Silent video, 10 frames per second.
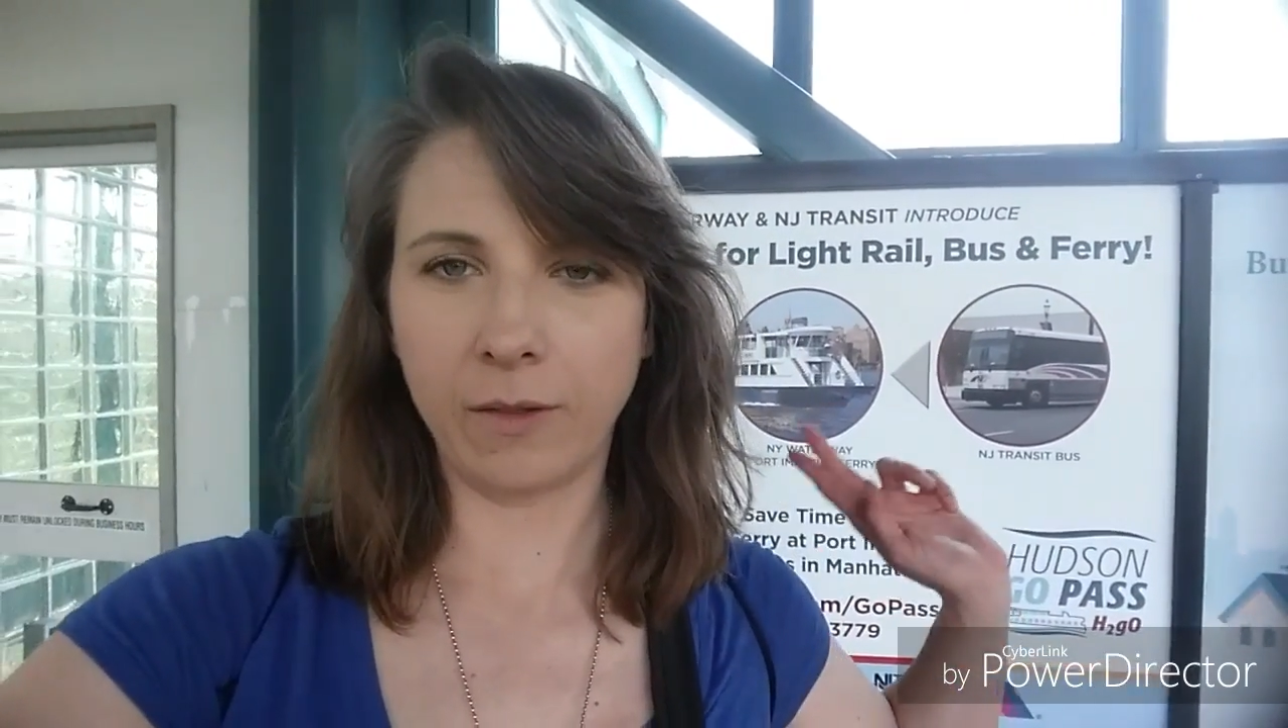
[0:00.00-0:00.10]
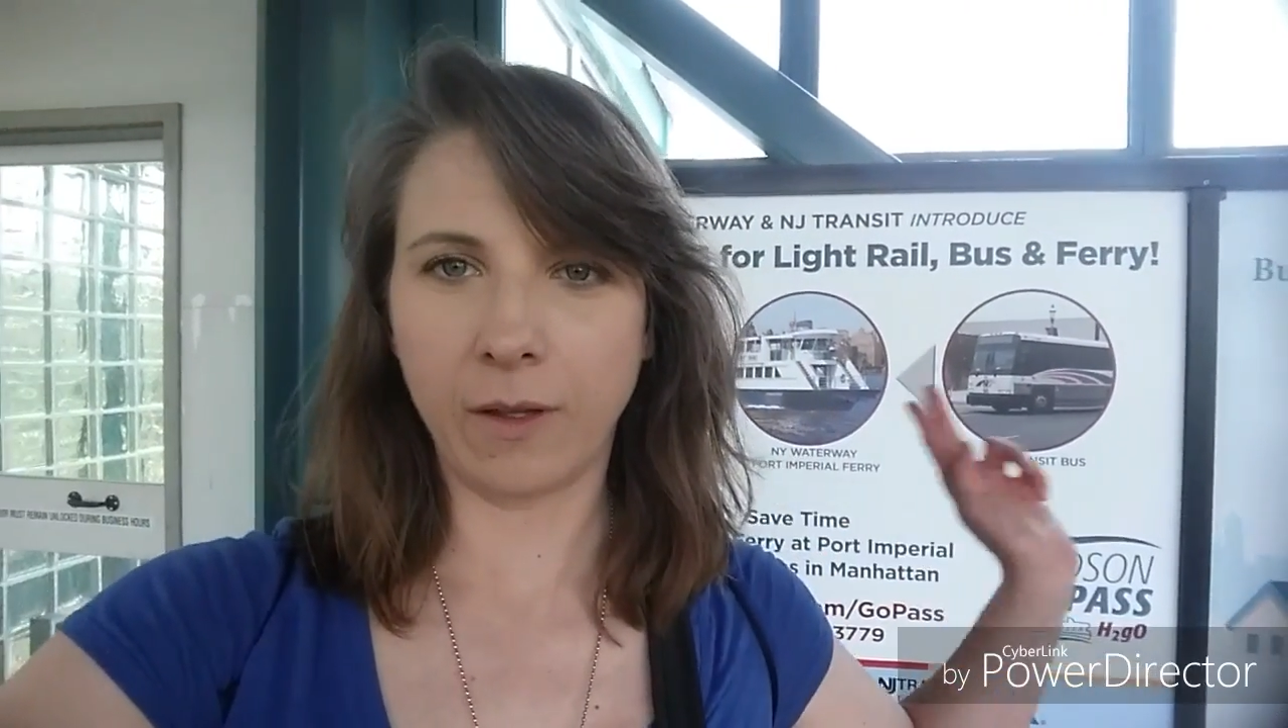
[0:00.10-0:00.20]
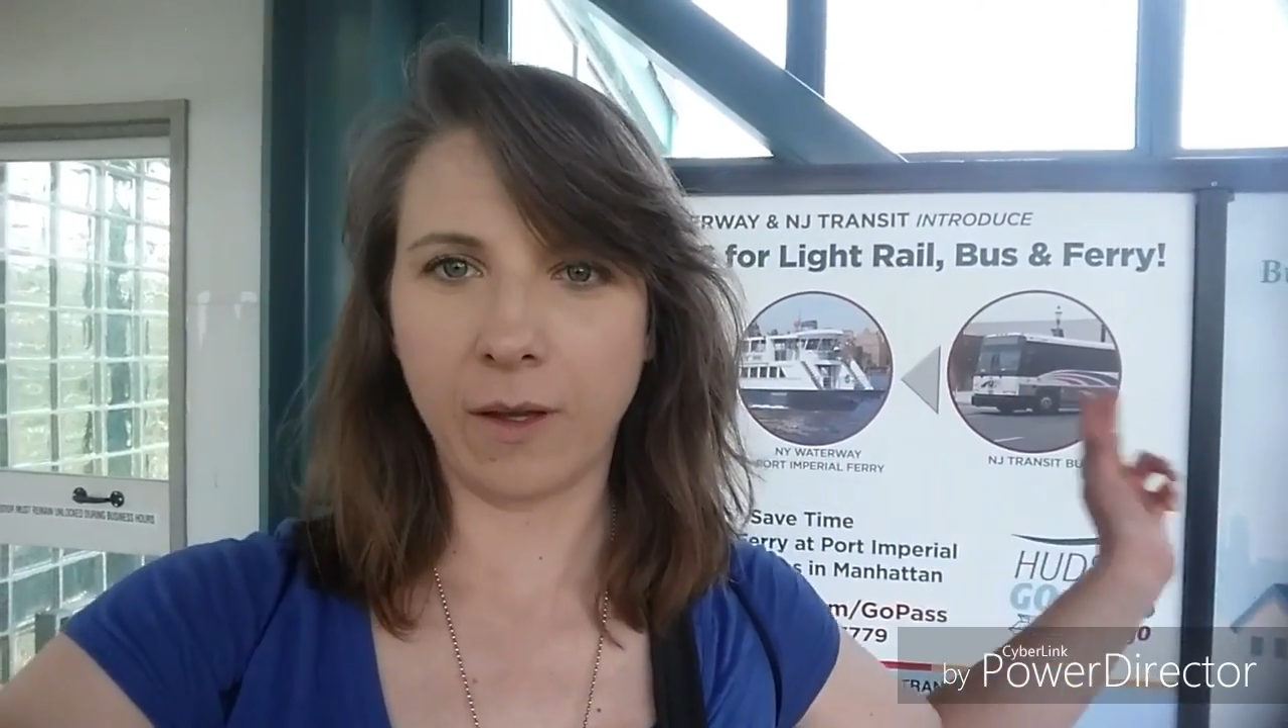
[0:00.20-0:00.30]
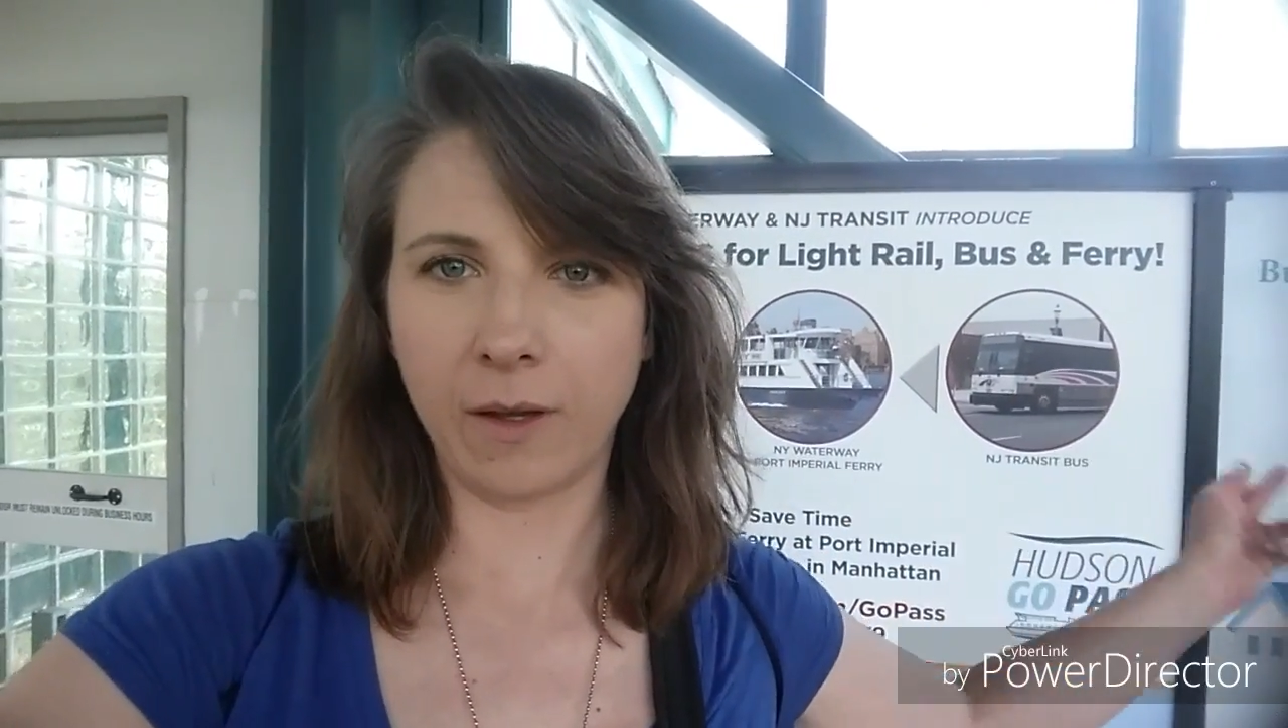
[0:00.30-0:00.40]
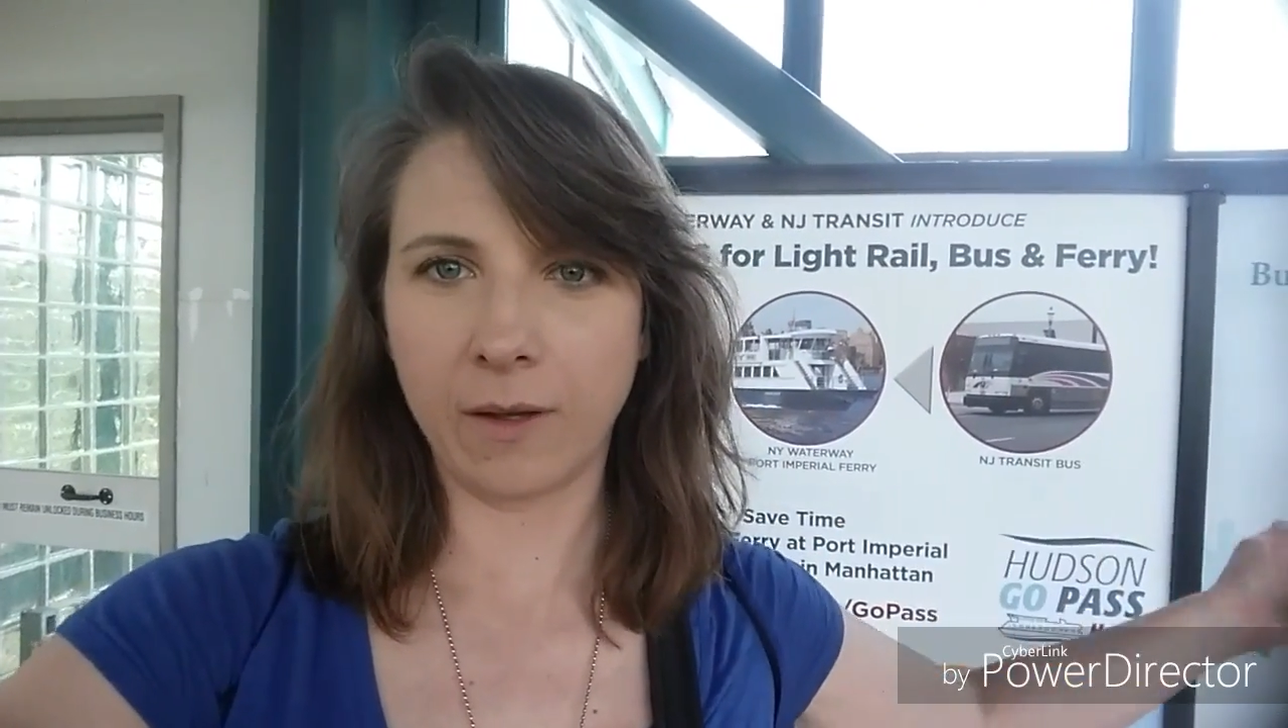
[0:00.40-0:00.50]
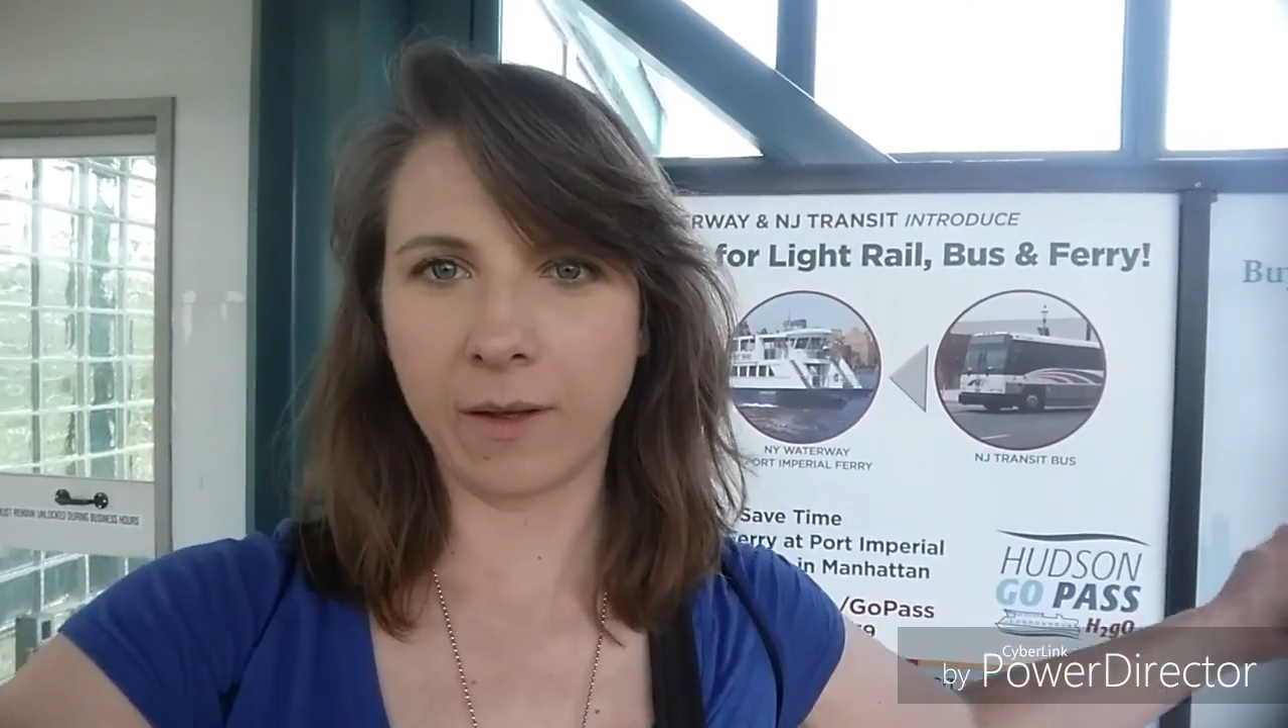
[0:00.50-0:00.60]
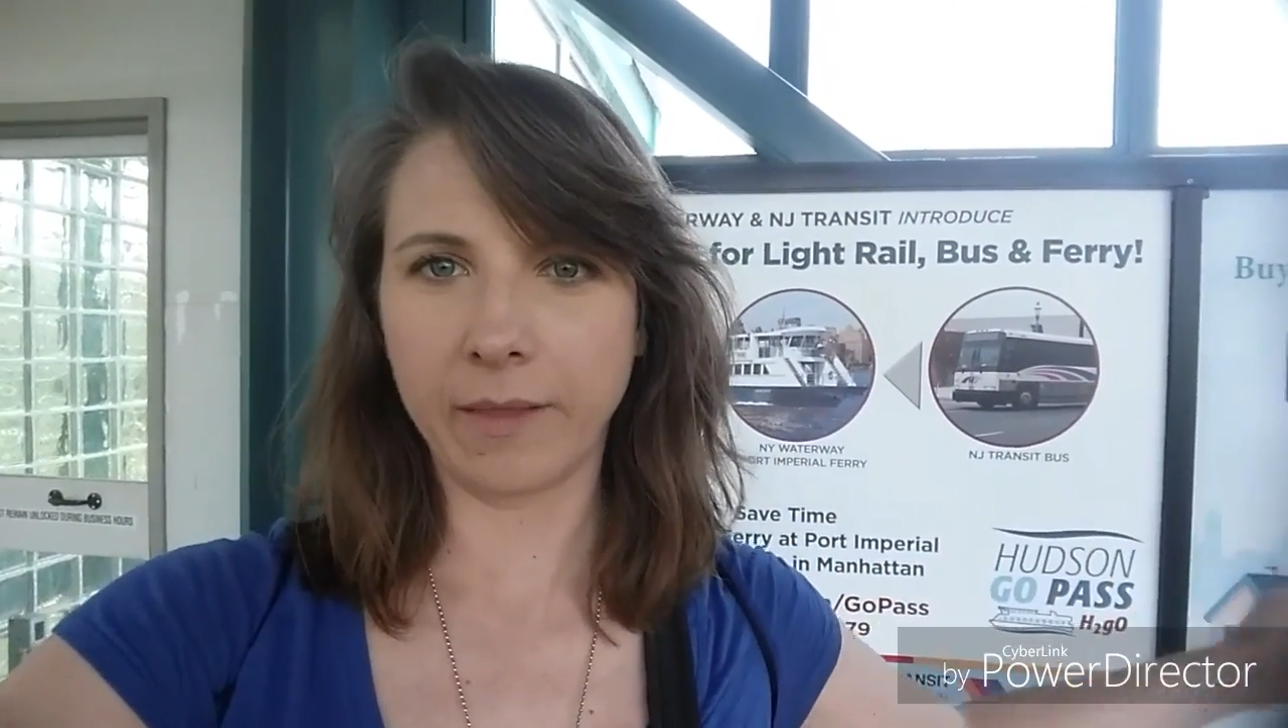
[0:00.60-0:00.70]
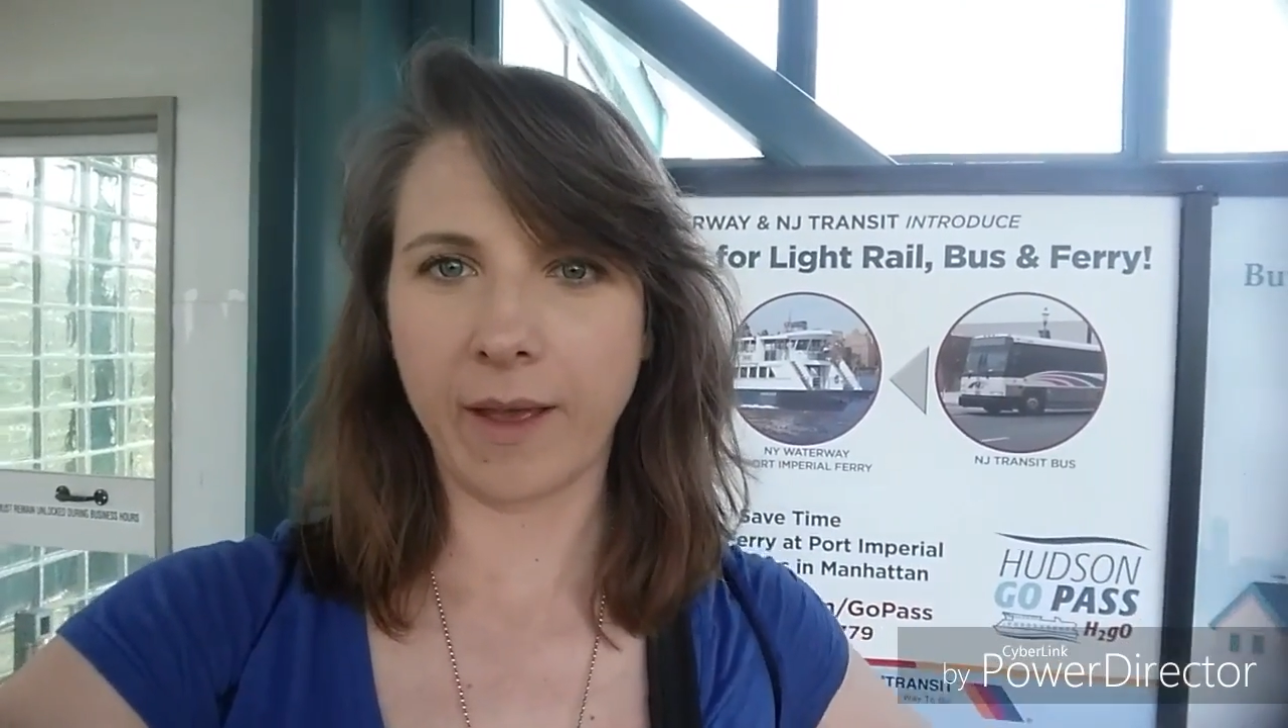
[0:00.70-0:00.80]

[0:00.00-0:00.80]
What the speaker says: along